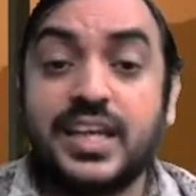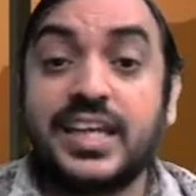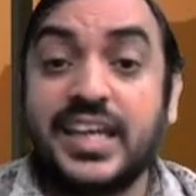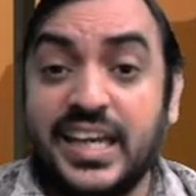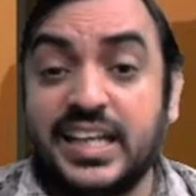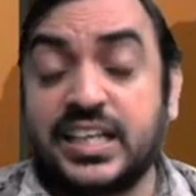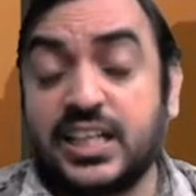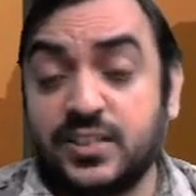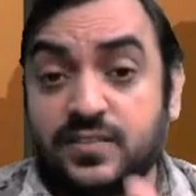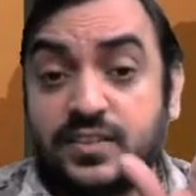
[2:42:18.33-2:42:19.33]
Yield
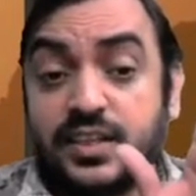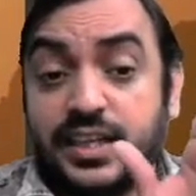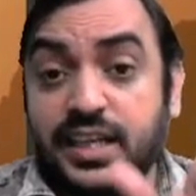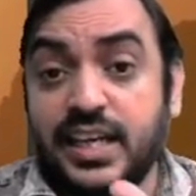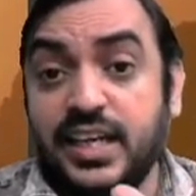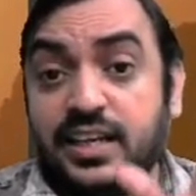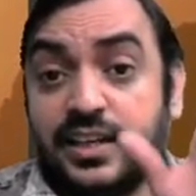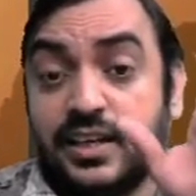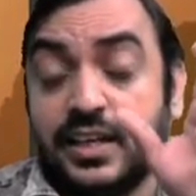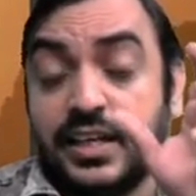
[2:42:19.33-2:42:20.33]
curve. Yield
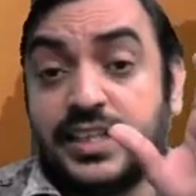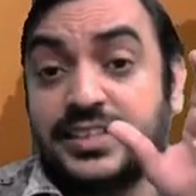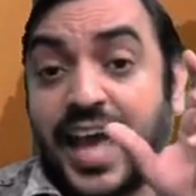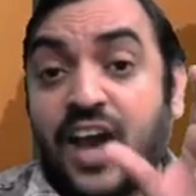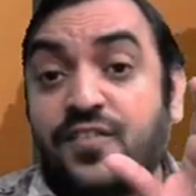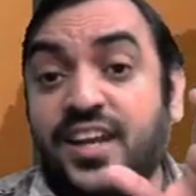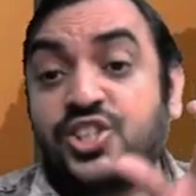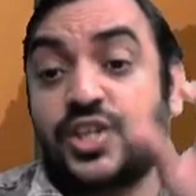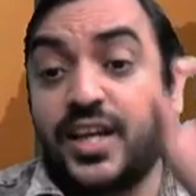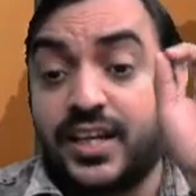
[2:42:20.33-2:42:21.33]
is
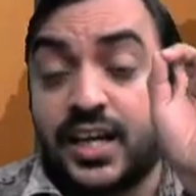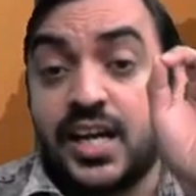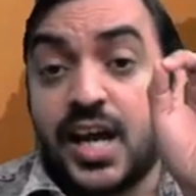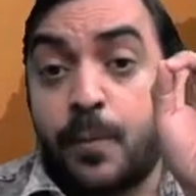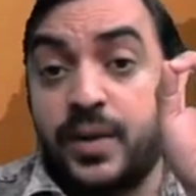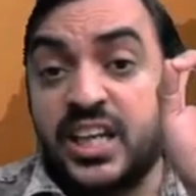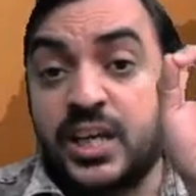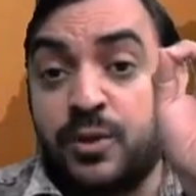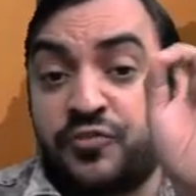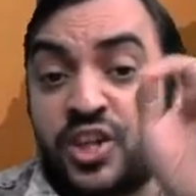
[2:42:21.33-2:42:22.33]
average rate
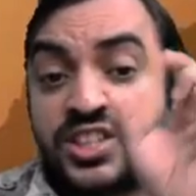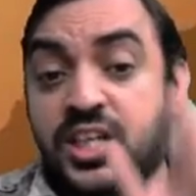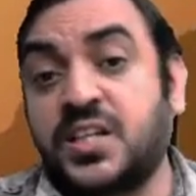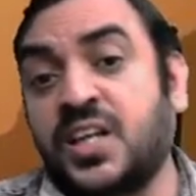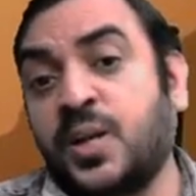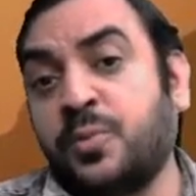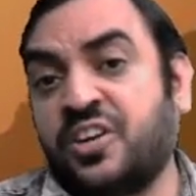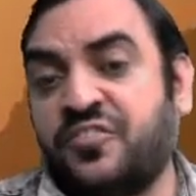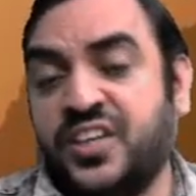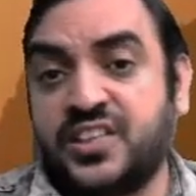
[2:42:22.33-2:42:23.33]
applicable for certain number
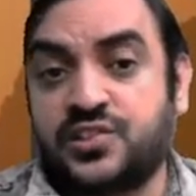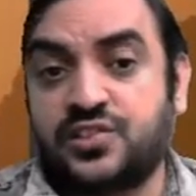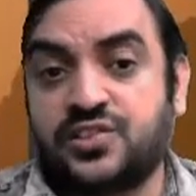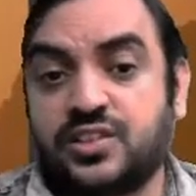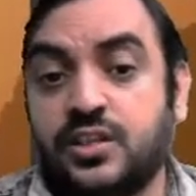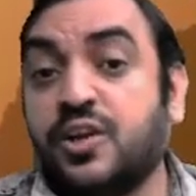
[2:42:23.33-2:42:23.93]
of years.